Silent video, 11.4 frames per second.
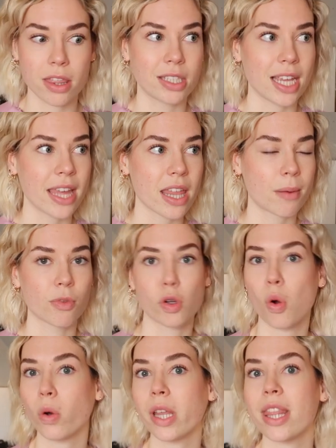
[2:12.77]
The day that I'm
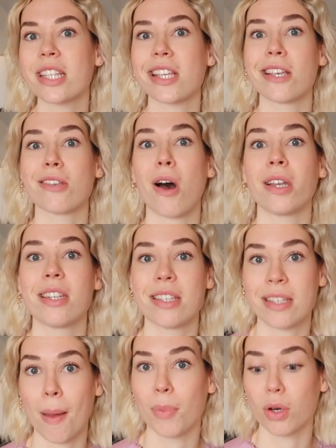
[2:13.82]
recording this is on
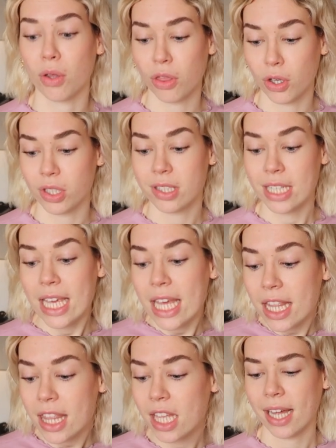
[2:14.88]
December
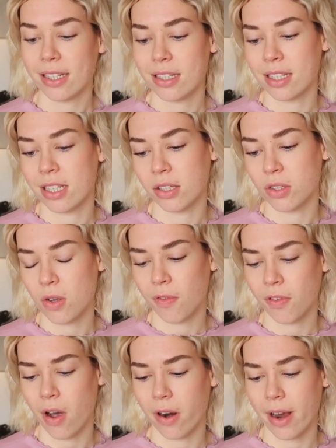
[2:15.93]
13th, and until so
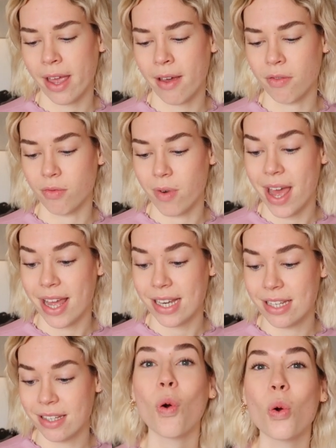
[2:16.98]
far, I have
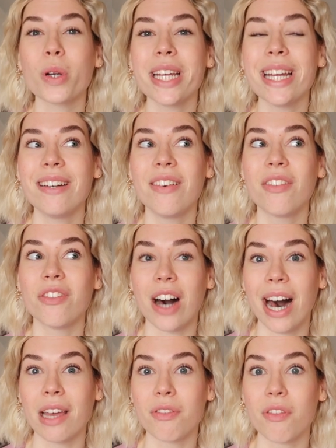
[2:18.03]
read
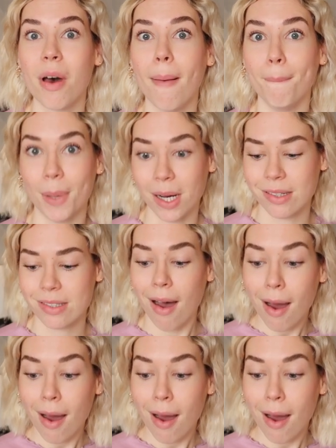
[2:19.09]
45 books.